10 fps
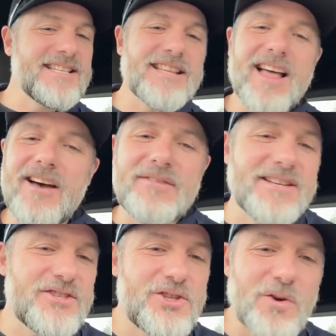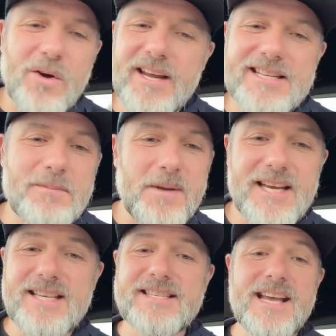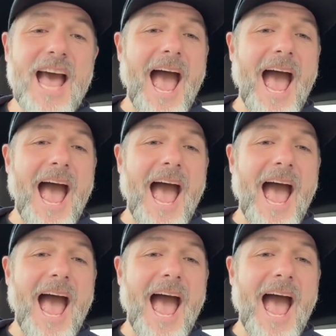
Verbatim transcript: love, His joy, His peace,